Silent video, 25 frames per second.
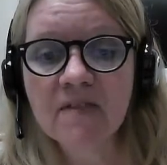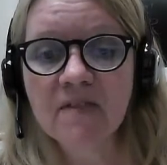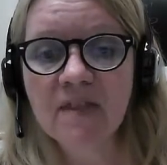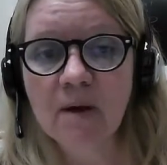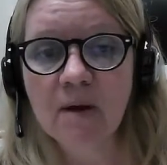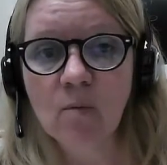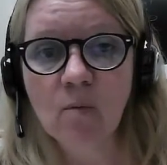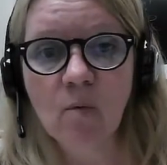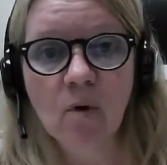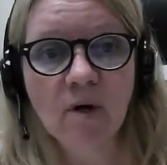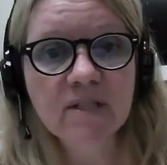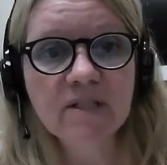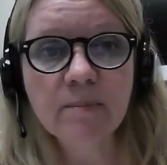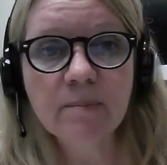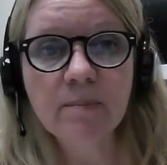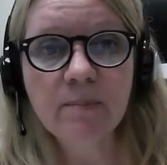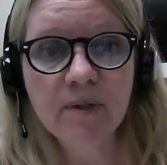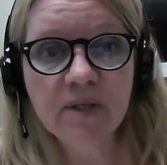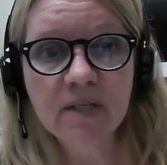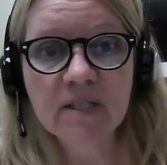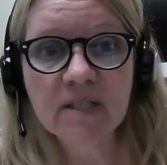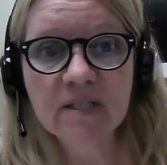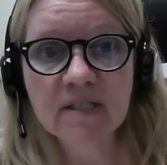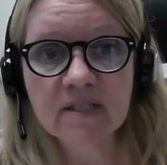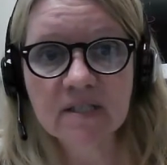they want to
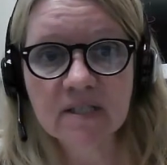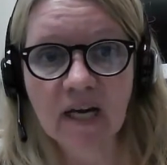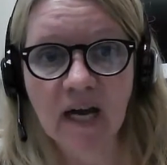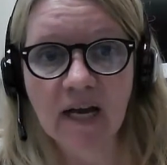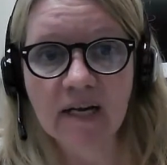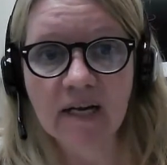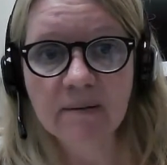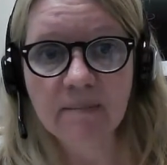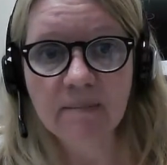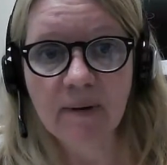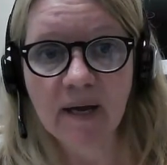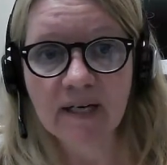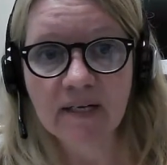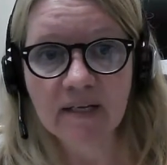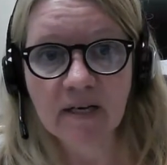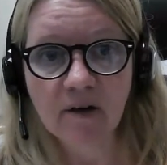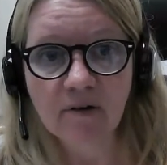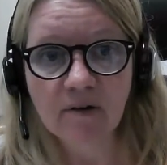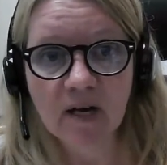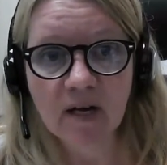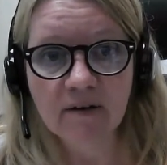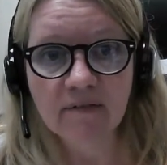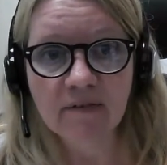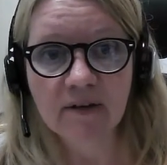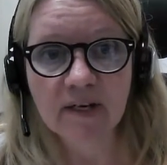put it aside, make
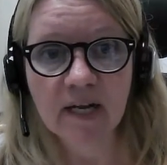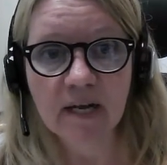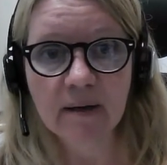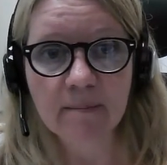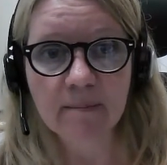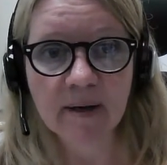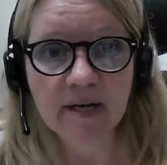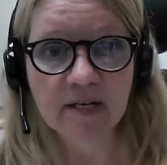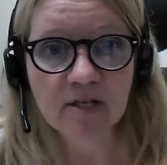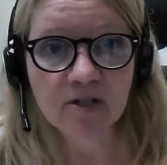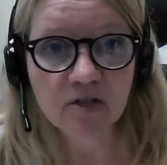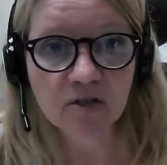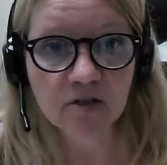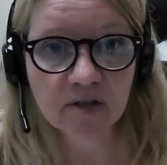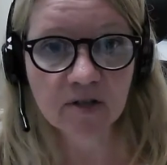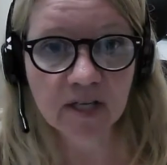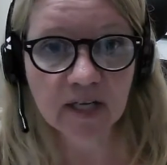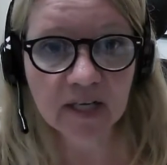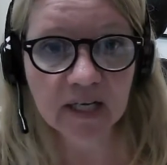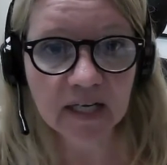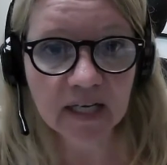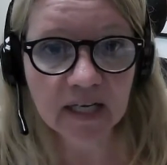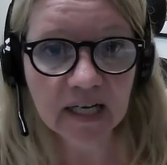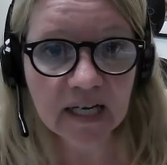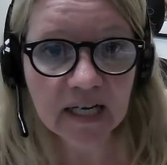note of it, and make sure that
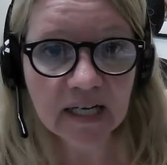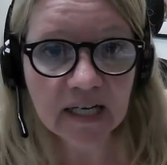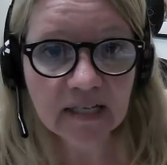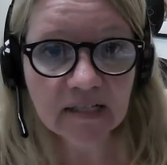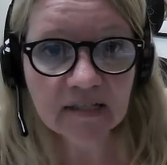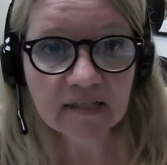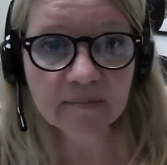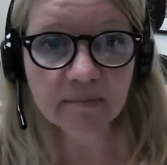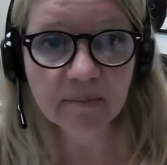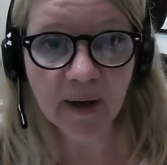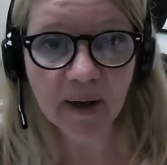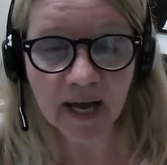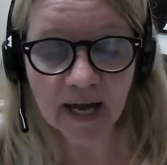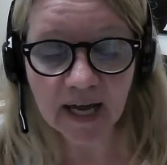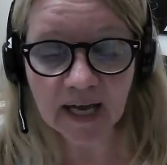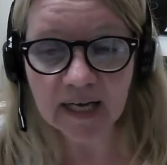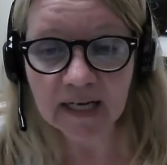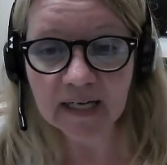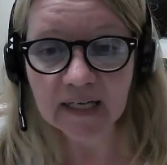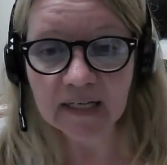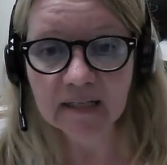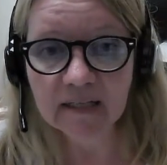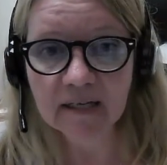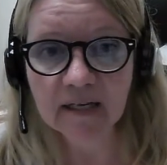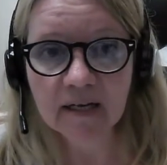it is
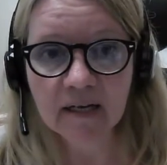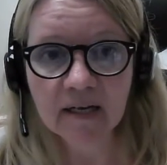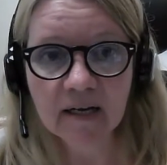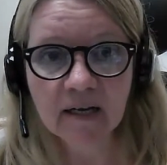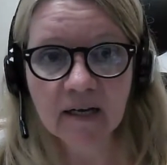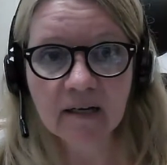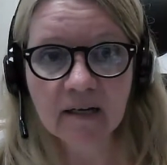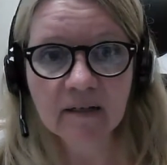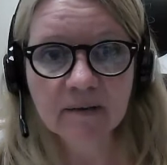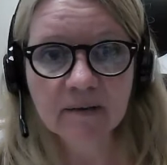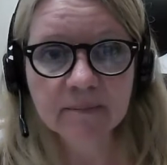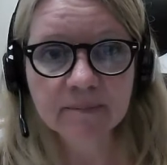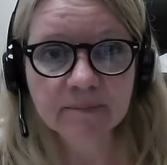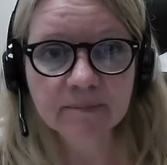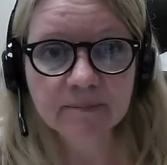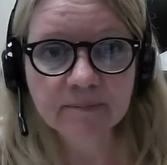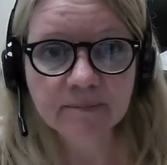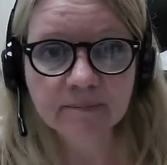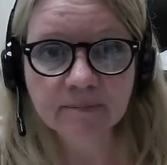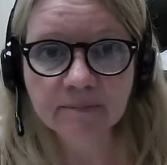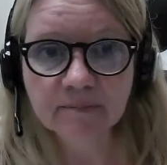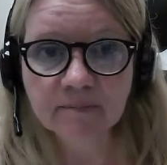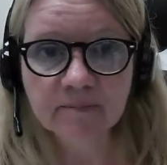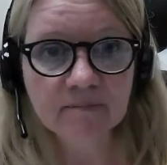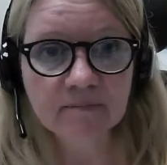paid,
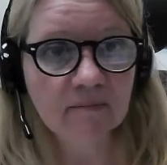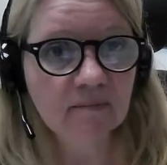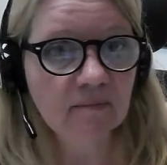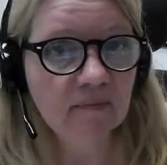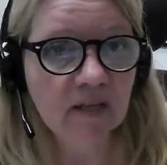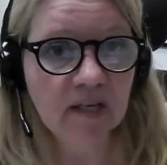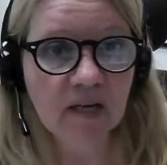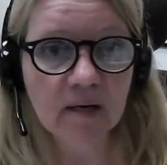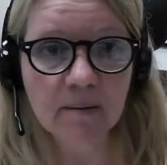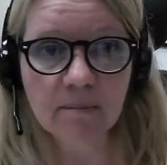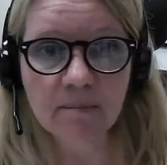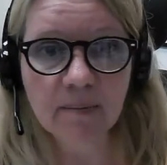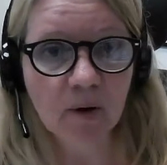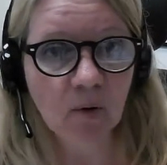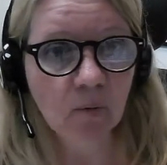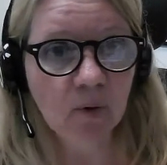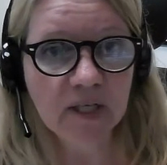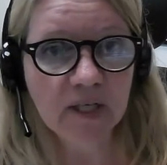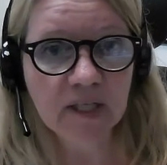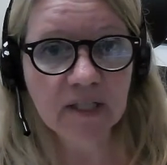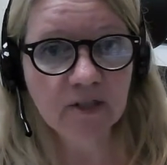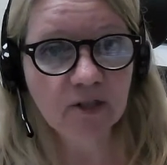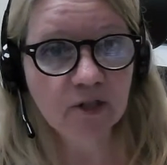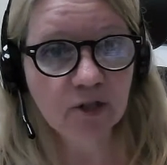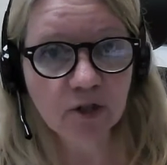but
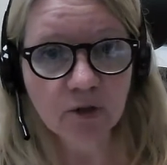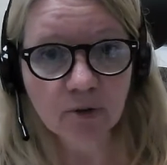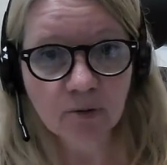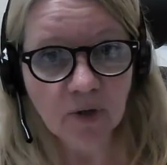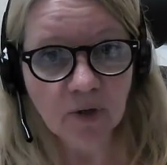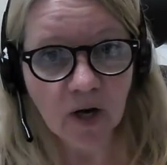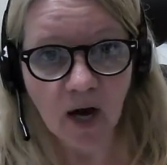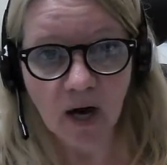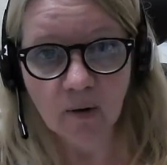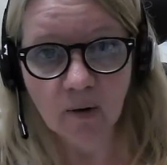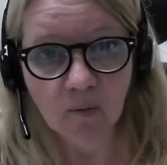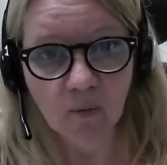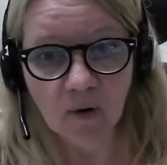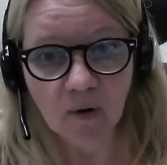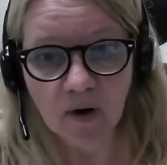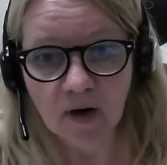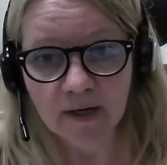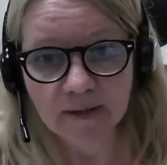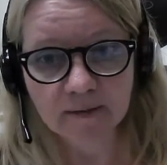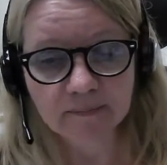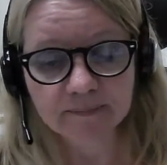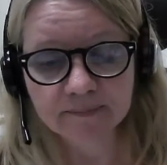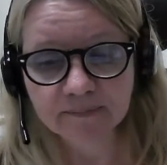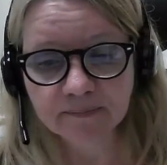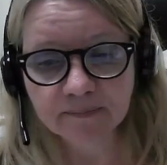we do not
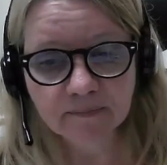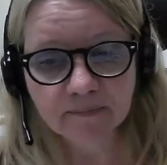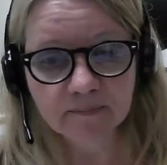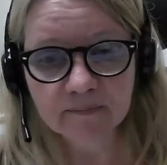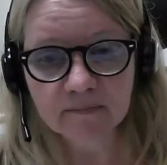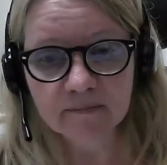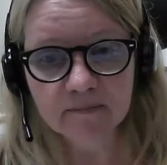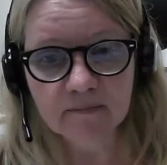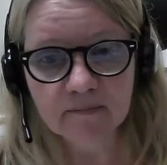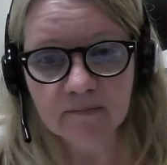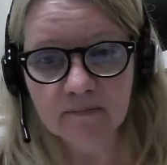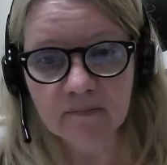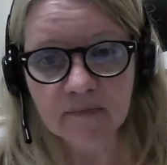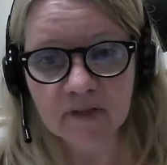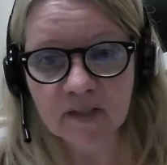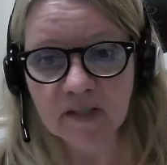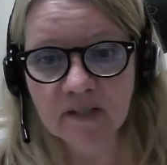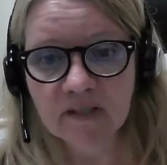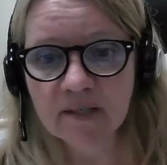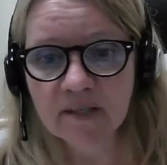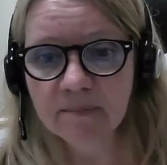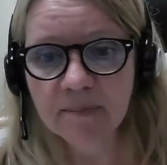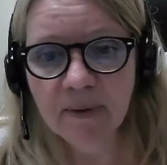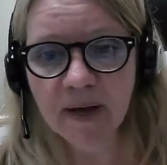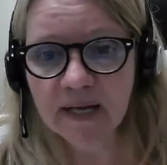want
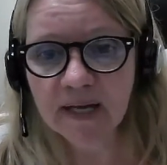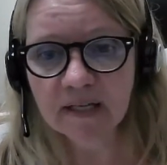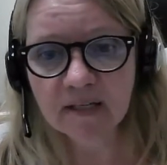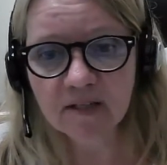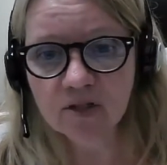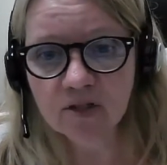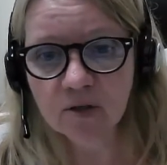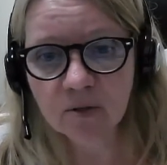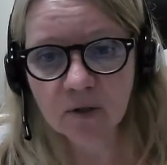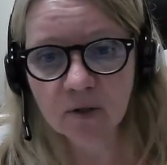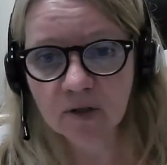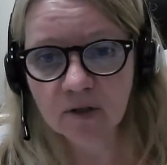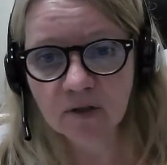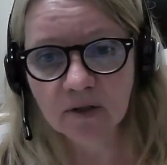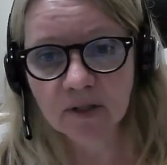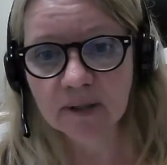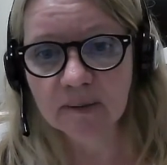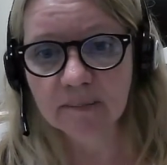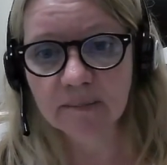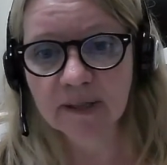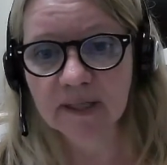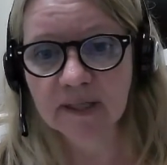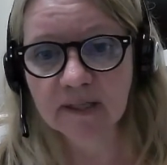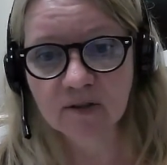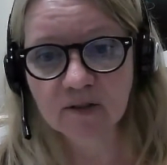to pay it too
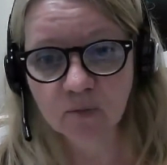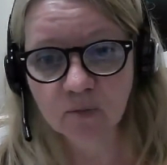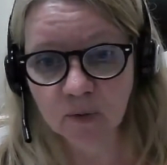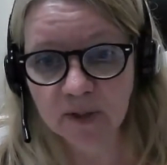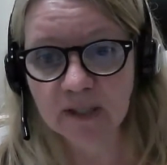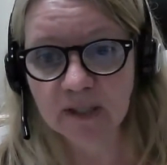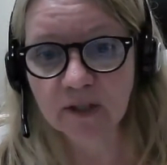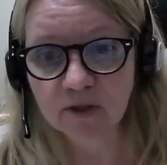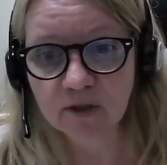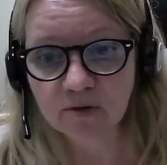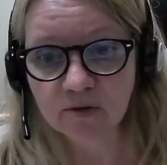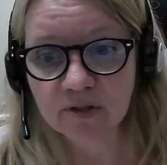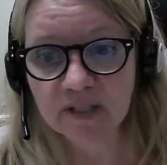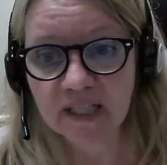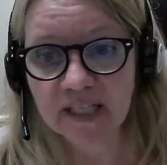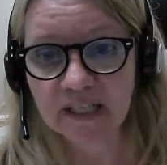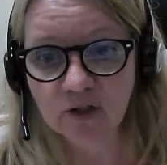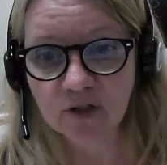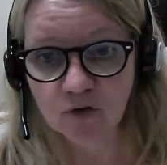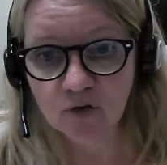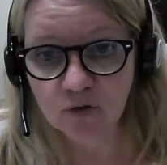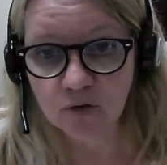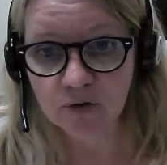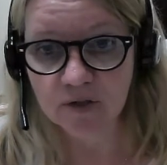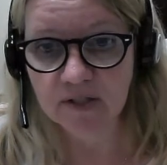early because we'd lose
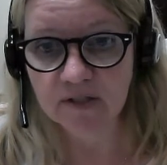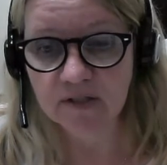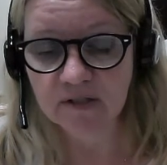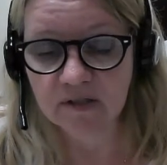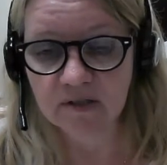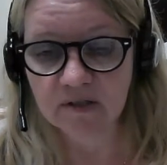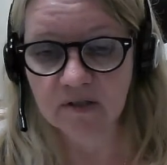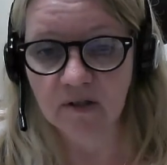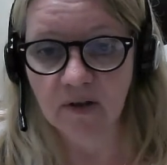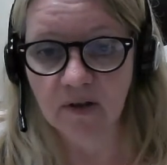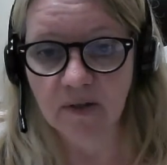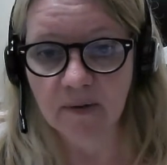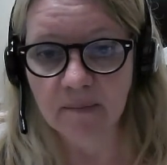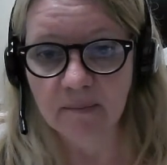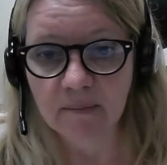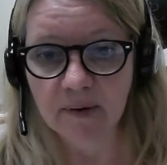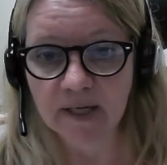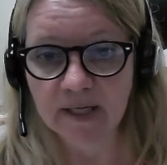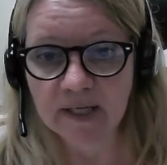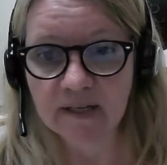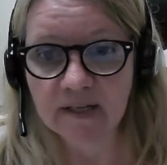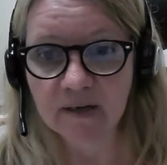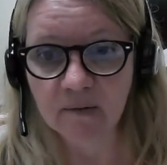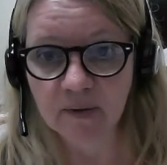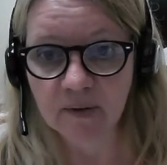interest on the
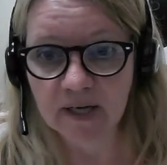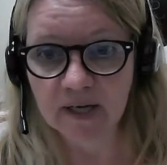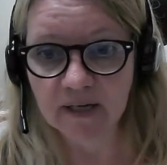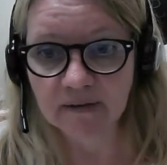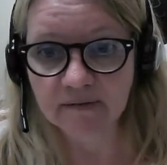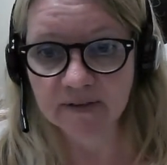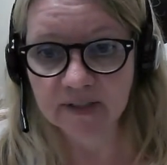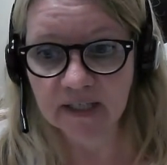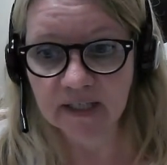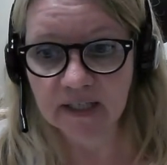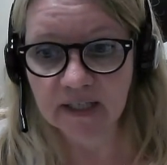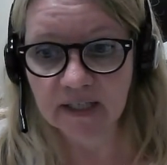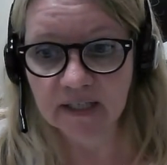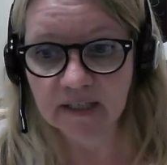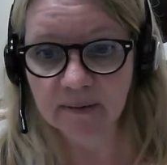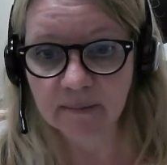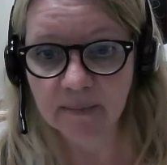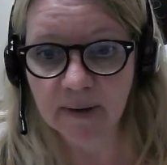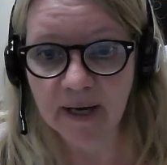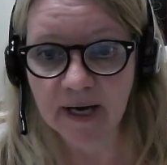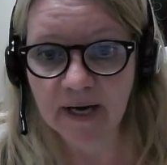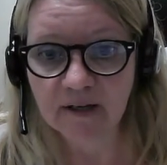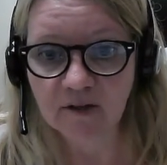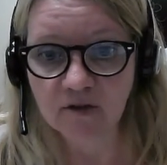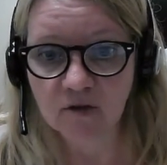money that we have sitting in the
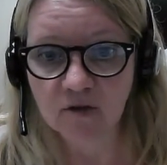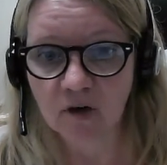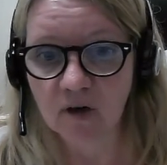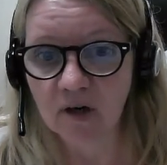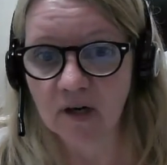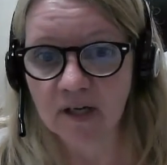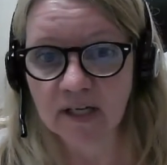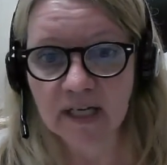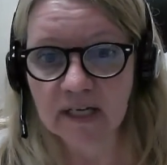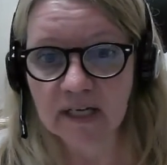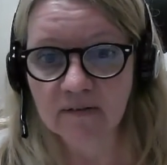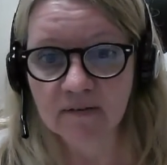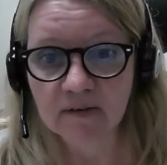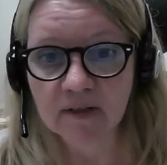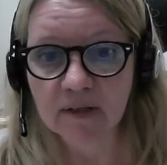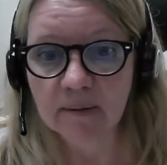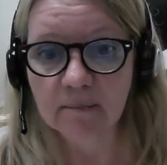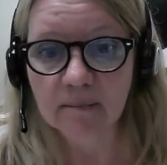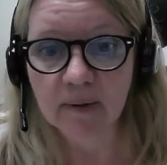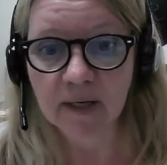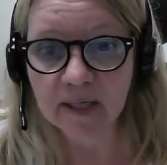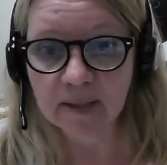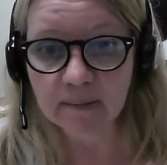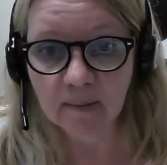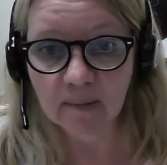bank, drawing even a
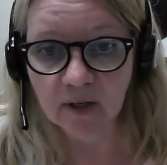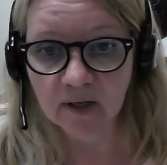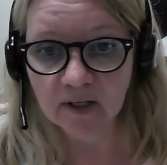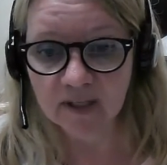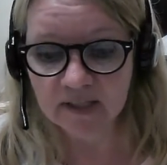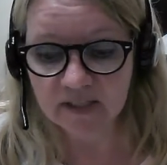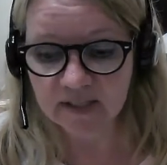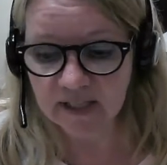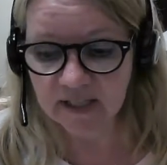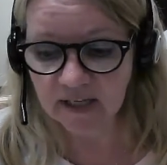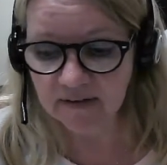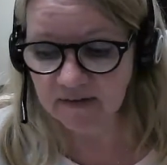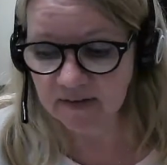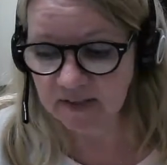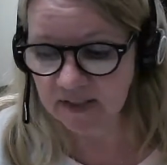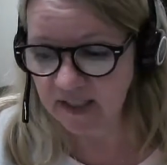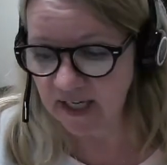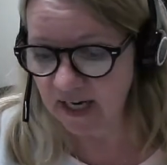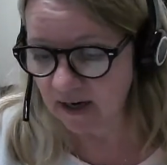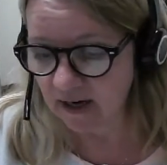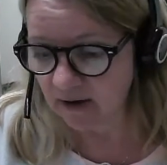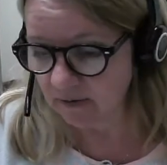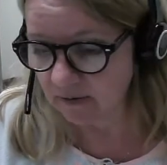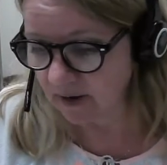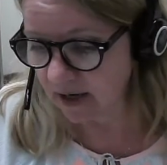money market savings
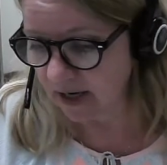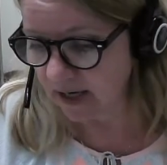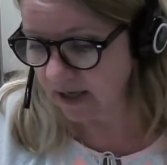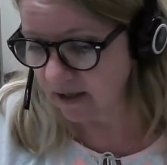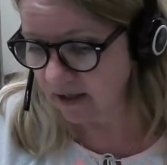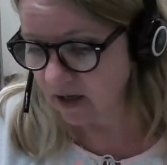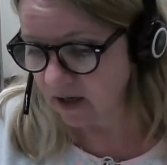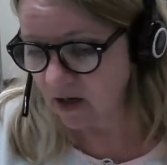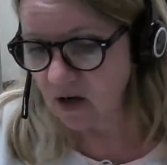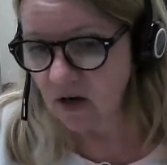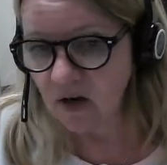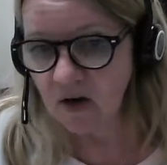account rate